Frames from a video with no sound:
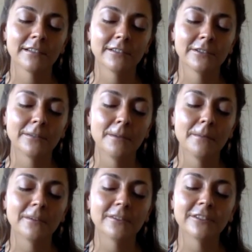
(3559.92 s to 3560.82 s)
to the
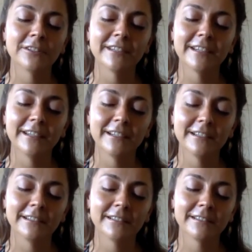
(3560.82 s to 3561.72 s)
people in Turkey,
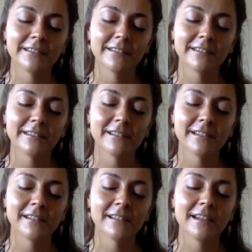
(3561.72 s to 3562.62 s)

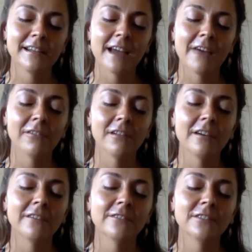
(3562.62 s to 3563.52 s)
sending out
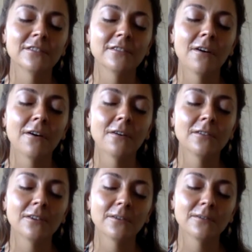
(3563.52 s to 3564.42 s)
love to all
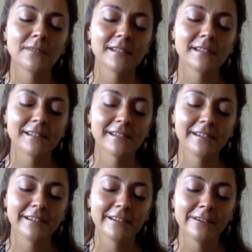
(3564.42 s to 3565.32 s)
those
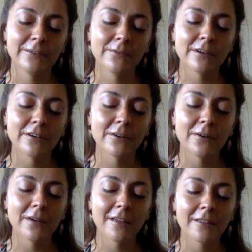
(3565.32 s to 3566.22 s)
who are
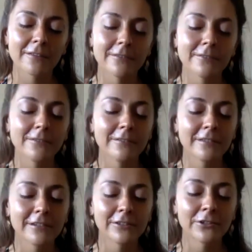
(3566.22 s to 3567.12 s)
going through
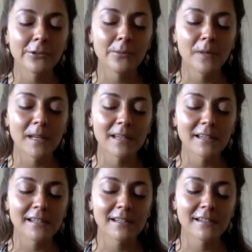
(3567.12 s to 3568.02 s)
turbulence,
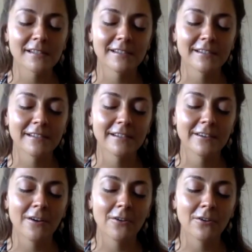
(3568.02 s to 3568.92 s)

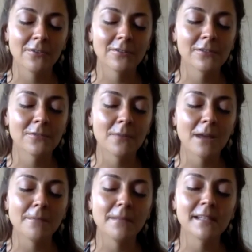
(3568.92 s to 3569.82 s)
all those who
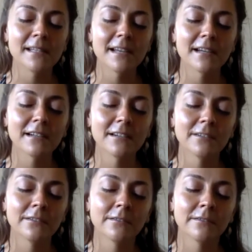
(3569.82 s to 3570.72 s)
might be sick
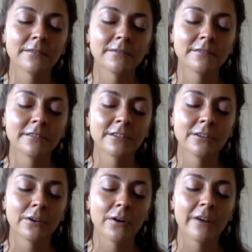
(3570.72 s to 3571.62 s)

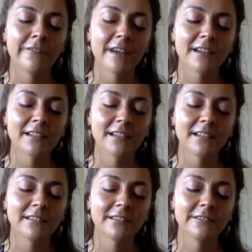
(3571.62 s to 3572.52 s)
or affected.
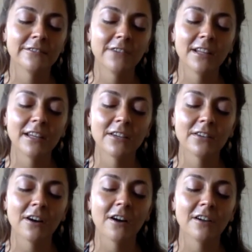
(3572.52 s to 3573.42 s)
Feeling your
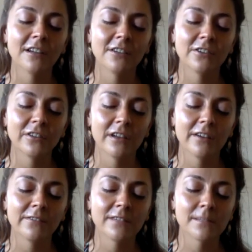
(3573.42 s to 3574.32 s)
heart and your
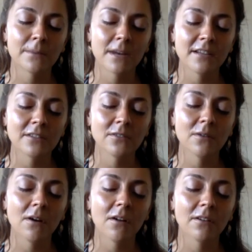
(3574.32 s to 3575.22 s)
love spreading to
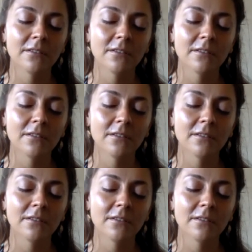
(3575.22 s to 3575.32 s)
all.